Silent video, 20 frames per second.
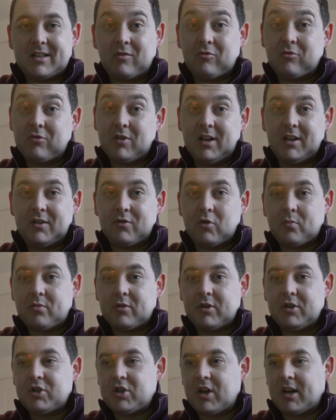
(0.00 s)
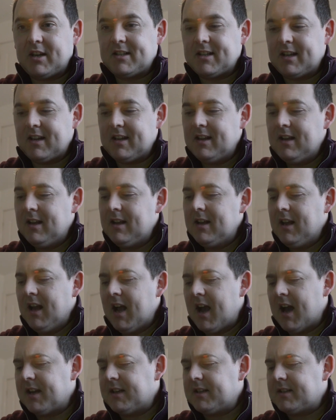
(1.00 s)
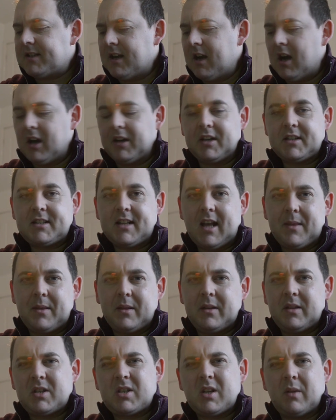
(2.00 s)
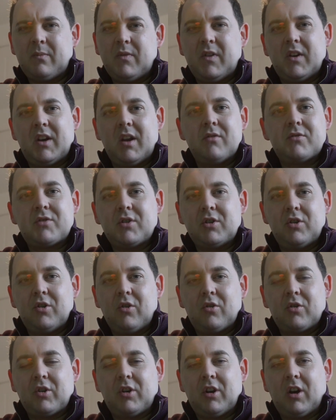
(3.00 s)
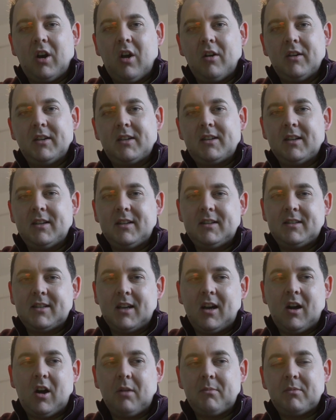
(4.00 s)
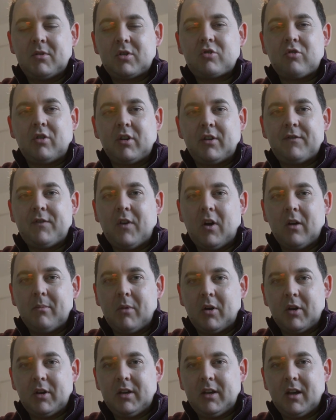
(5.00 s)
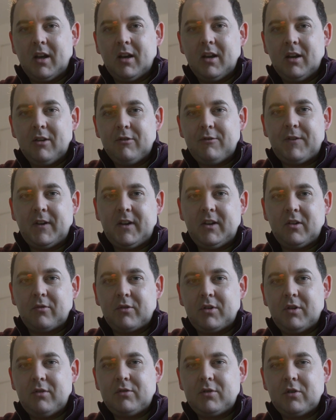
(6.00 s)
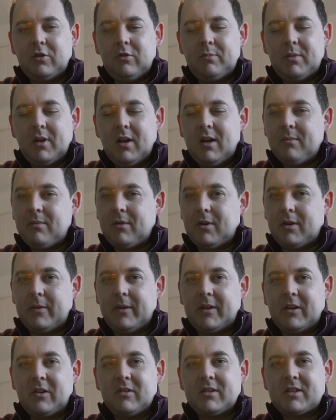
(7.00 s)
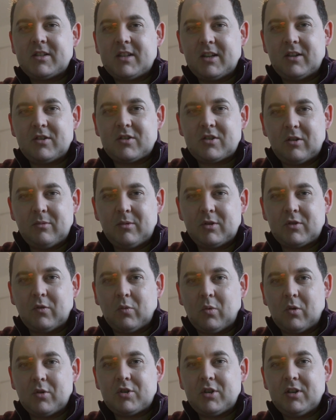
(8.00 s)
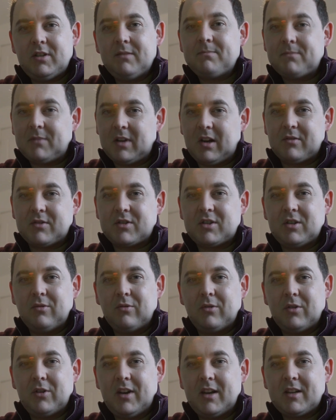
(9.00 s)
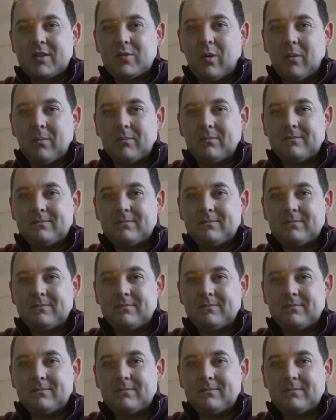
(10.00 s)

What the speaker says: I really do appreciate it. And I understand that there's some videos that you're not going to like, and I'm just trying to find my feet on YouTube. But anyway, guys, thank you so much for watching, and I'll see you all in the next one.